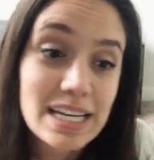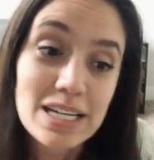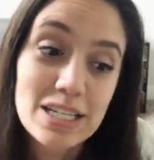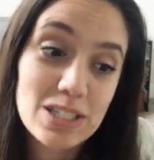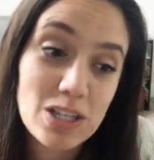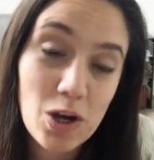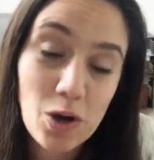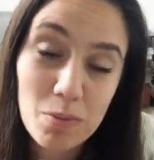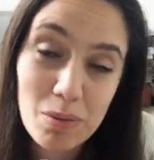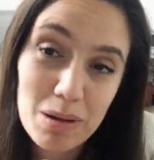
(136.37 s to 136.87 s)

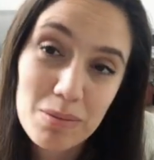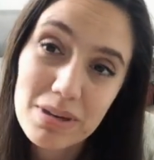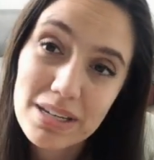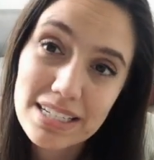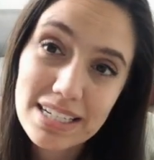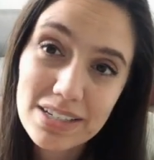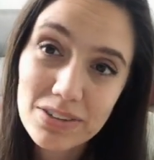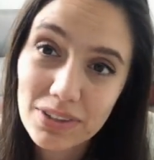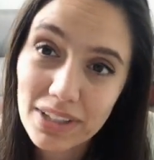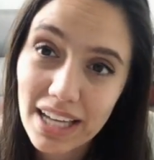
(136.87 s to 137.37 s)
So maybe it
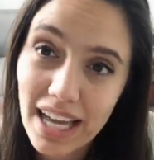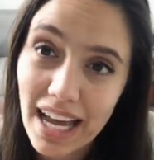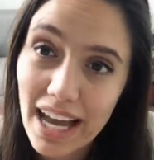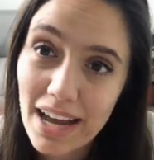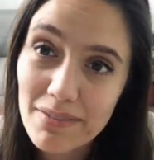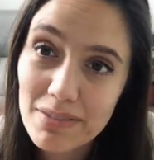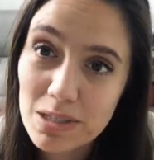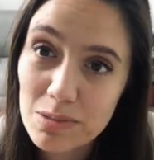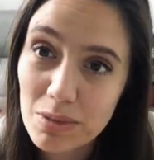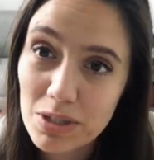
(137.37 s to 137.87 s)
didn't really have
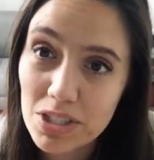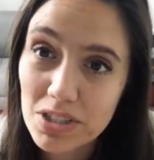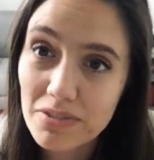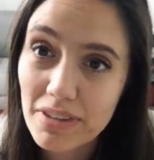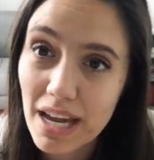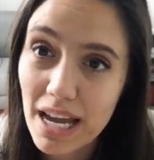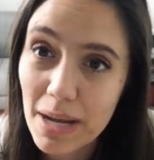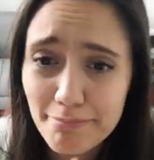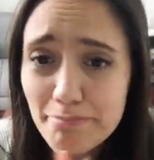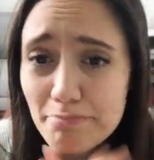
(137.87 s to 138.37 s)
as much of
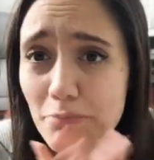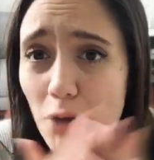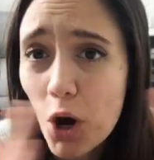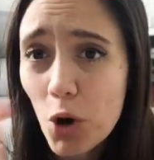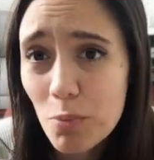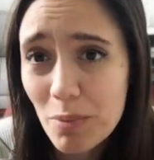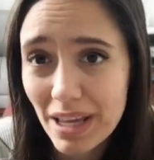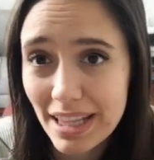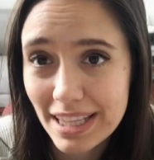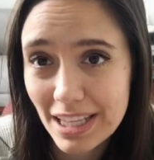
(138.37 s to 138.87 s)
a
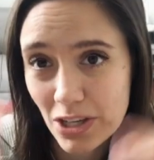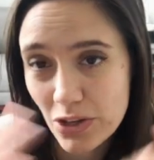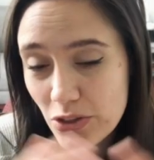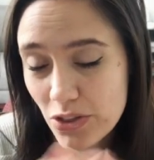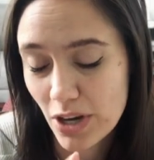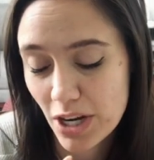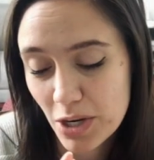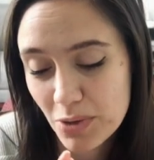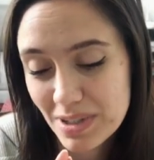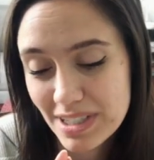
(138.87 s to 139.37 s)
moment that you
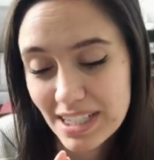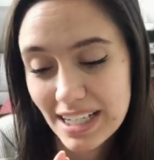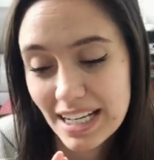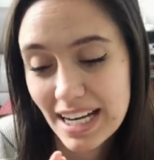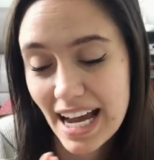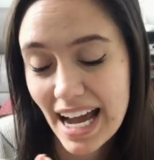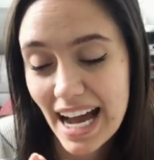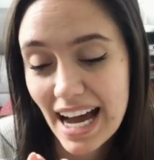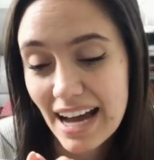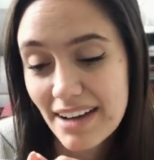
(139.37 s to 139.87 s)
thought it was going to
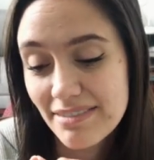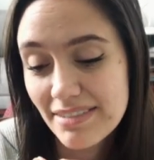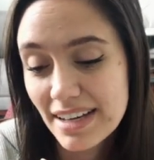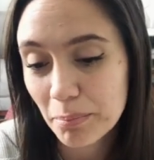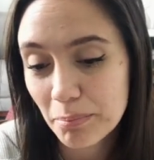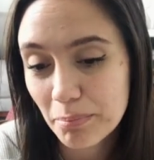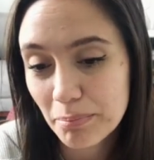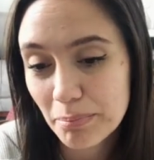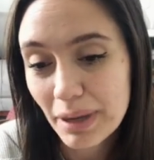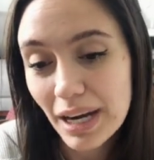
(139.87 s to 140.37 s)
have.
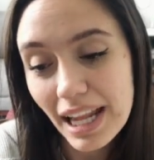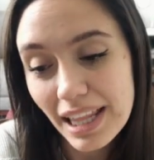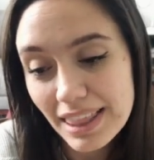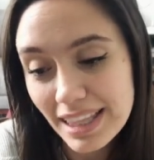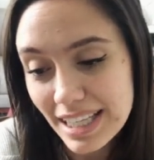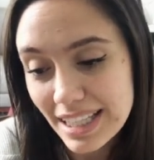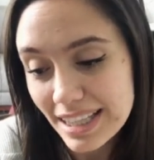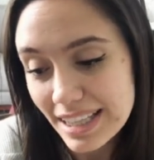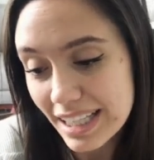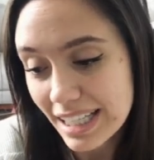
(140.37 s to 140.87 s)
But I
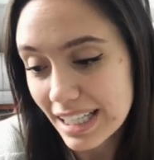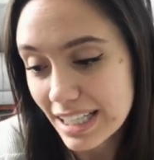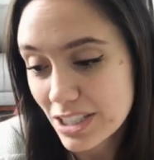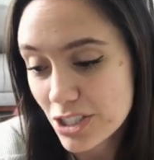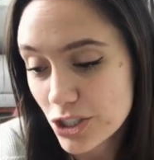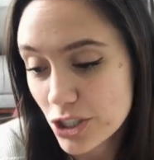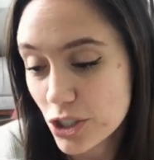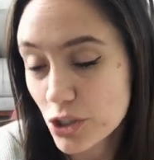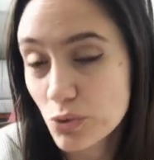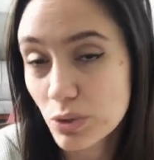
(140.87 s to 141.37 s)
think that it's
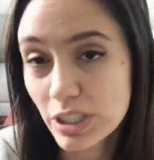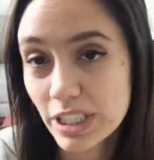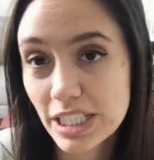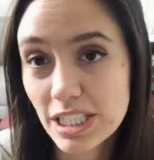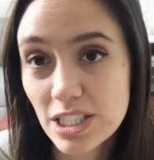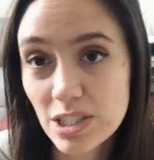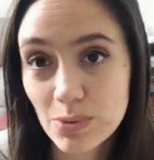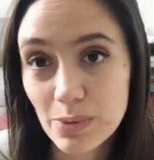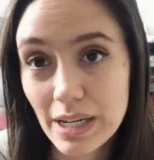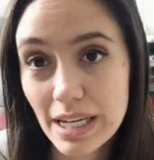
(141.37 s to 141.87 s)
just really
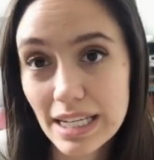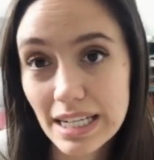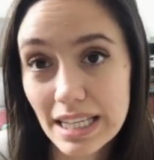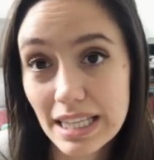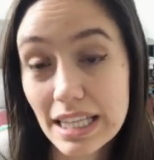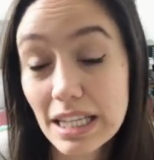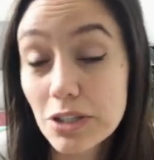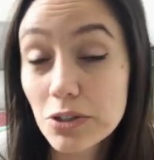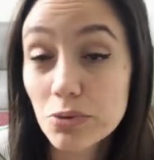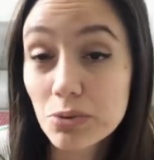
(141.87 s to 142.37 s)
sweet, and I
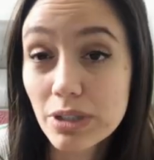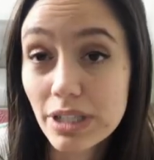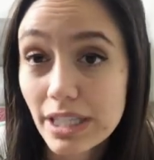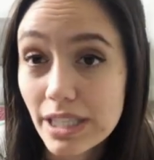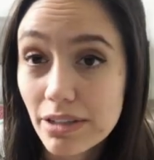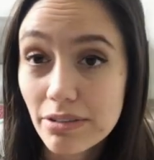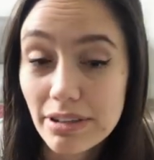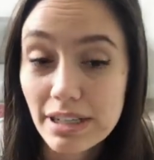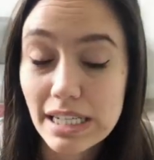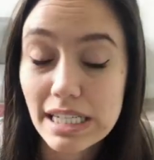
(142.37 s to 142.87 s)
think it's
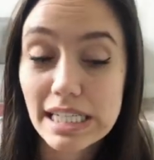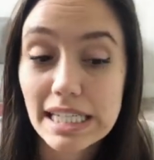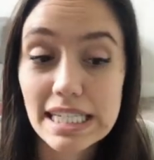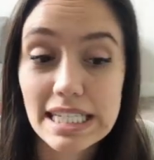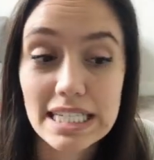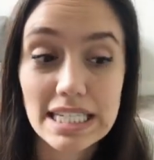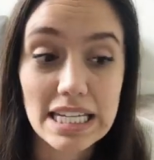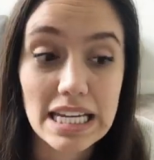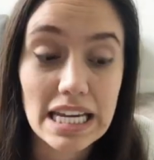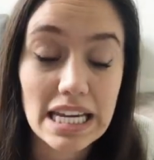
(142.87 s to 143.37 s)
really
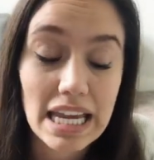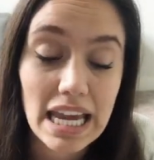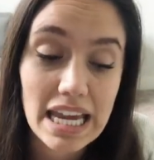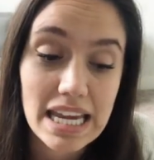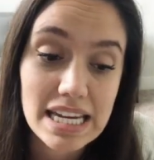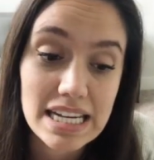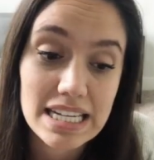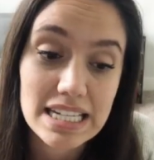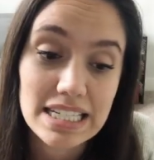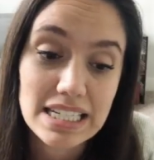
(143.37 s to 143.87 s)
realistic,
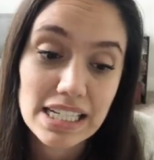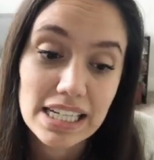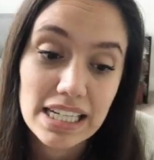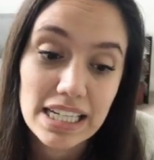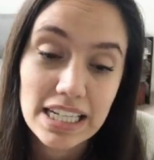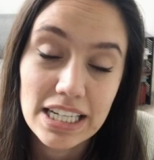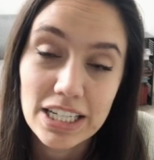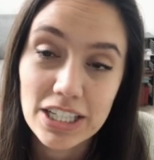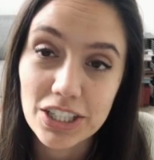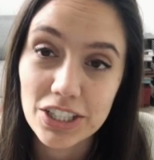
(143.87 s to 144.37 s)
and
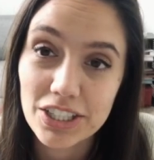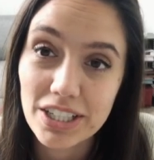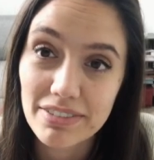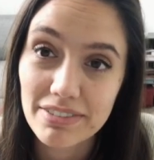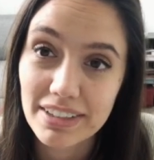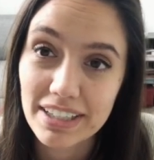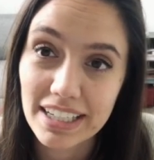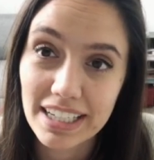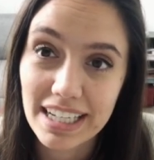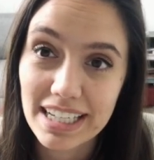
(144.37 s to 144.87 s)
you're
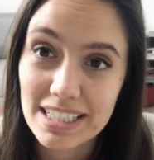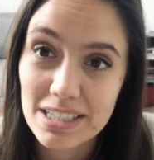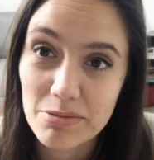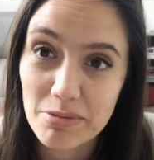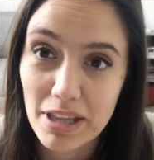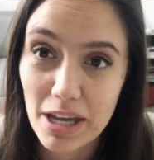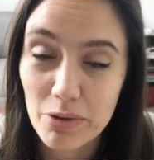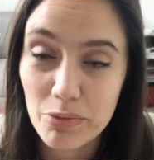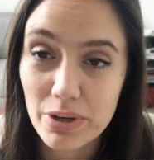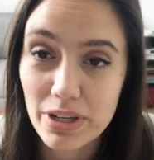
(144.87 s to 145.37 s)
definitely going to get some of
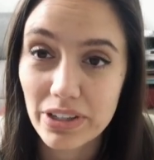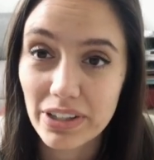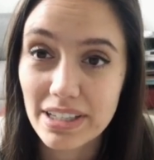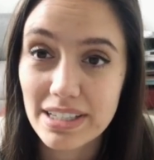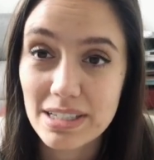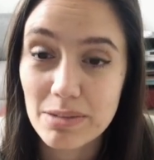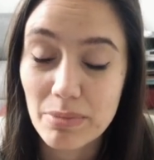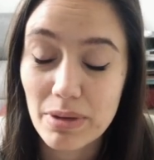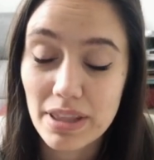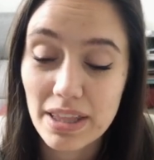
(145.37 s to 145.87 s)
that
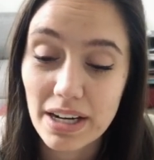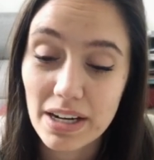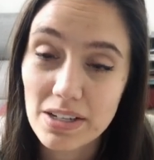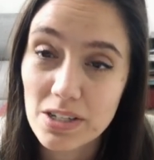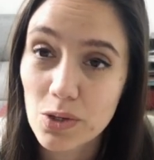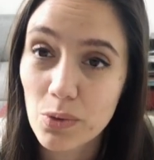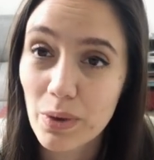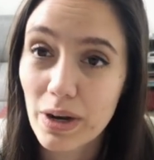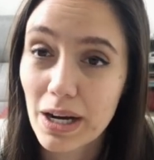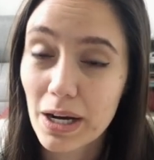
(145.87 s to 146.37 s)
realism in there
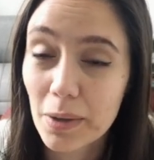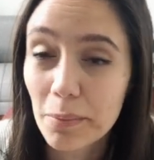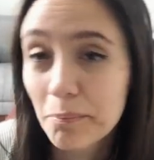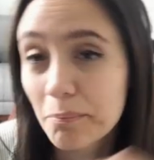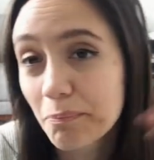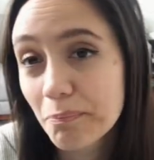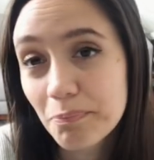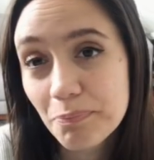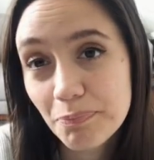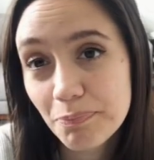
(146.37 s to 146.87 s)
to where
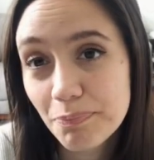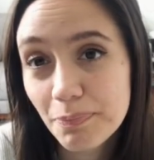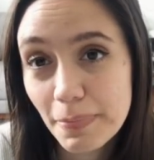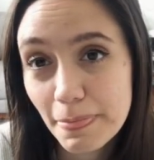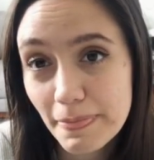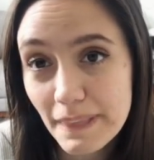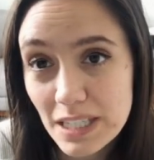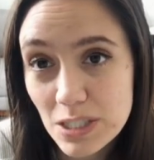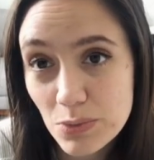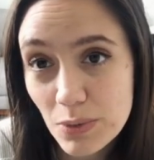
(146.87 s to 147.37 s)

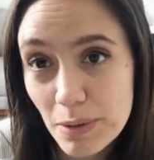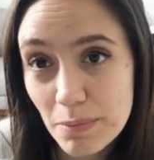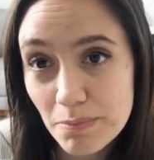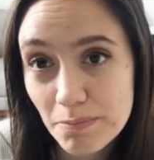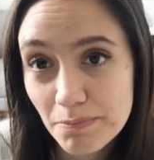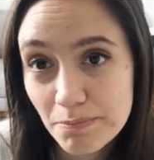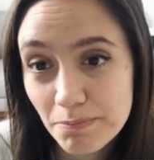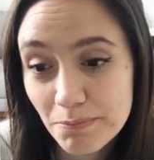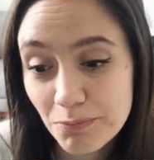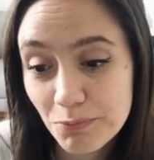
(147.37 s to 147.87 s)
that's what
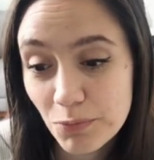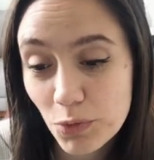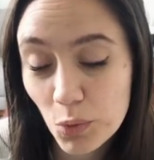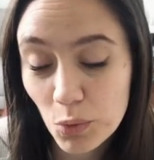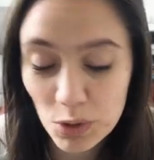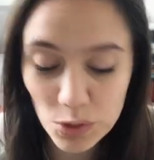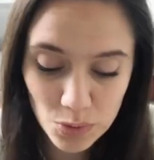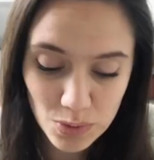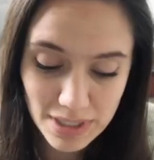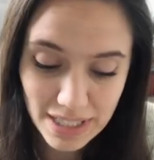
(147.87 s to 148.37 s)
the
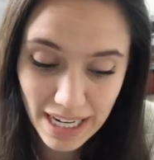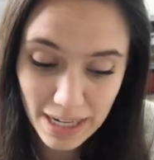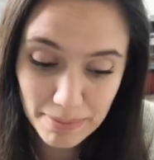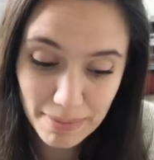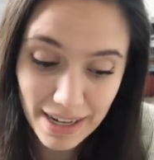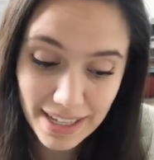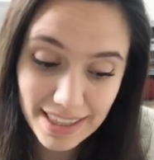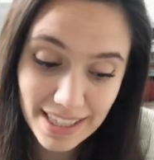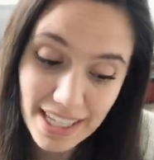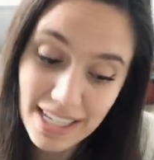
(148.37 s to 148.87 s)
world was like
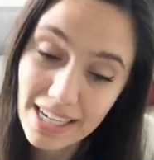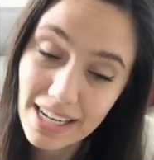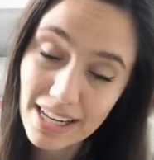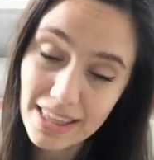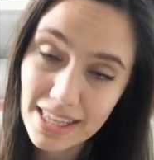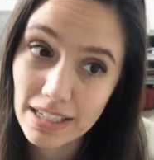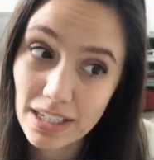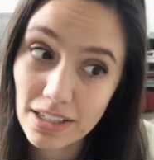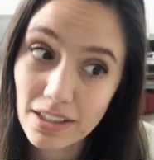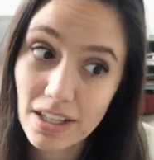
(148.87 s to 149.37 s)
back then, and I
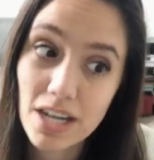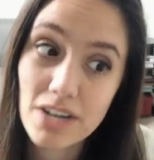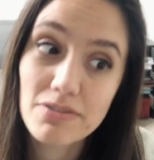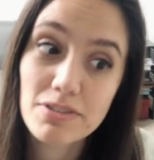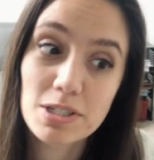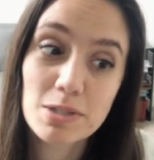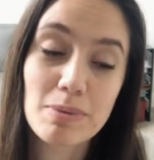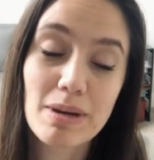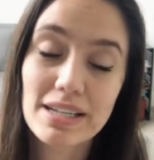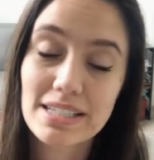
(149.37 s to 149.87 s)
think in a lot of
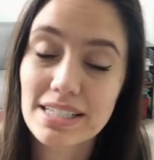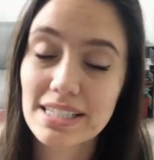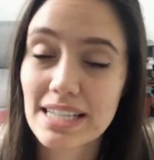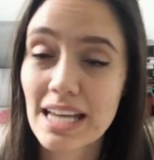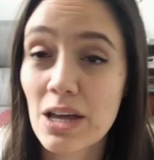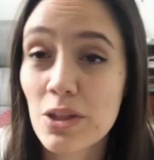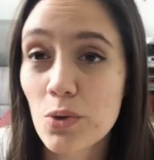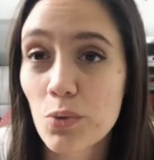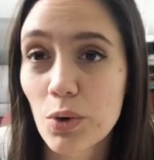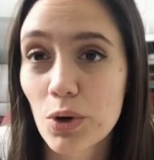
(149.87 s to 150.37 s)
respects it's
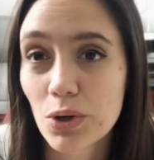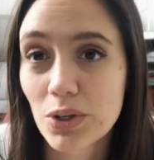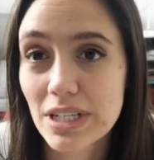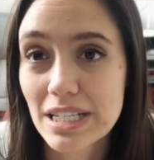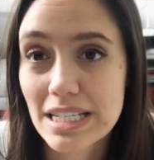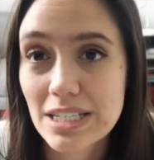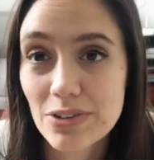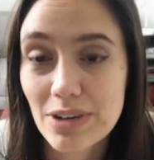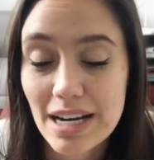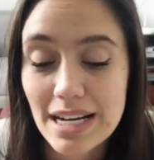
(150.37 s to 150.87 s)
how the world
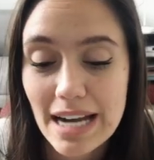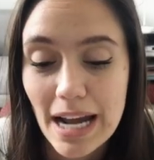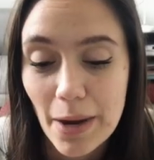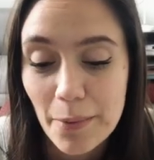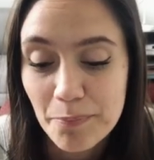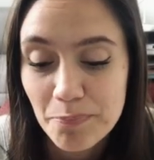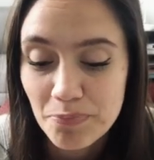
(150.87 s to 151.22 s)
is right now.